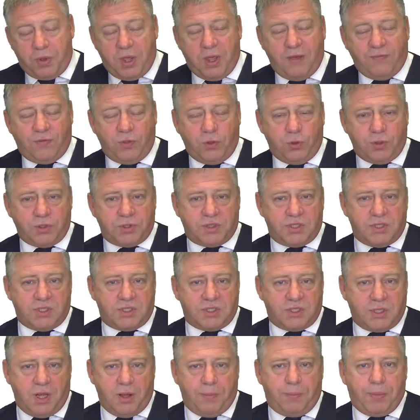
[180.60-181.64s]
even though
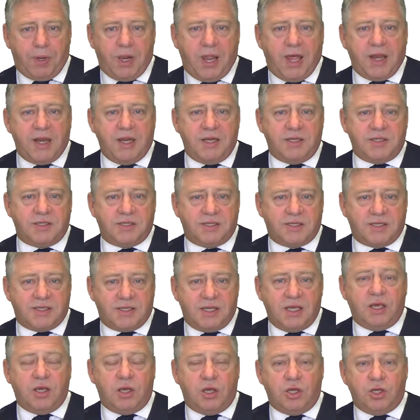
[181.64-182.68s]
it's a planning
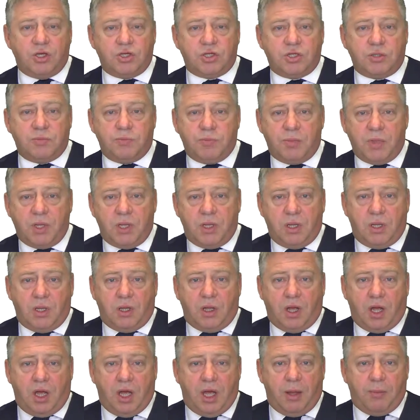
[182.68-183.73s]
stage,
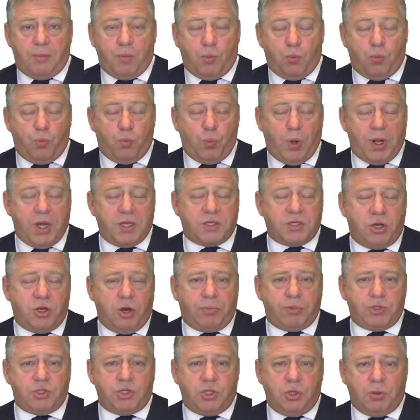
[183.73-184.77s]
when an
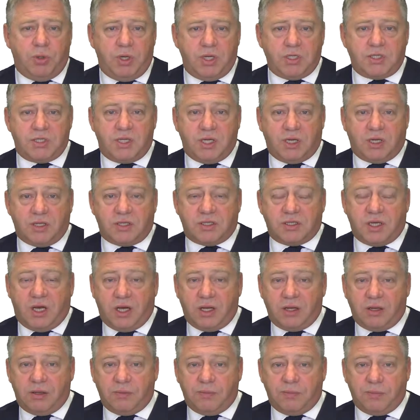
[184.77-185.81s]
opportunistic
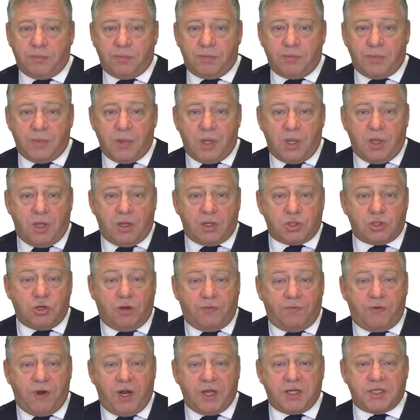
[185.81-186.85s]
attack,
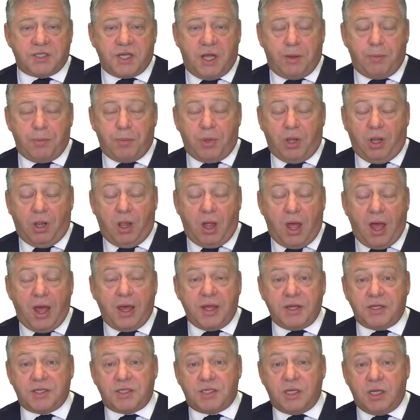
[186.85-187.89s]
so for example,
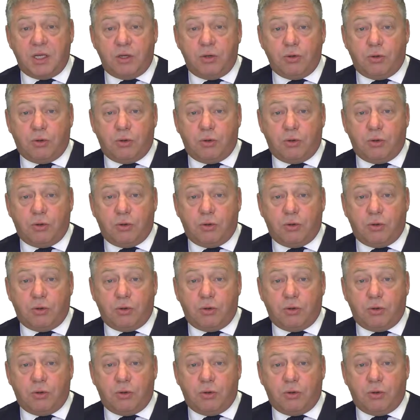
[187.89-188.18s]
I see an